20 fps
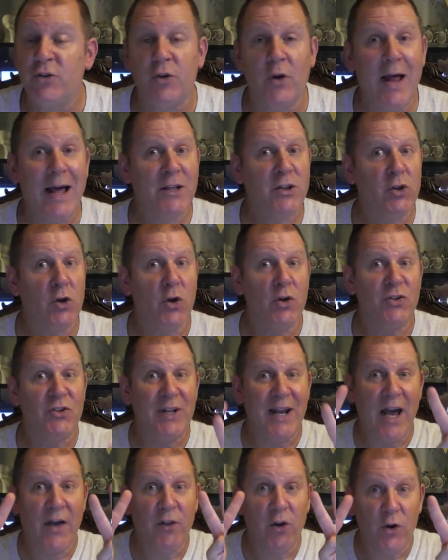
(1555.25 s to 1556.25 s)
So that's good. So
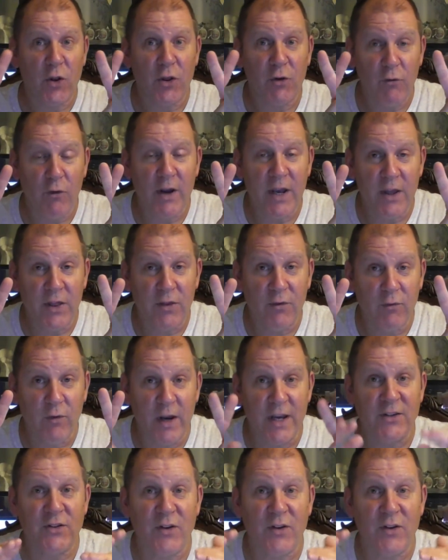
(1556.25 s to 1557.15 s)
now they're three and three.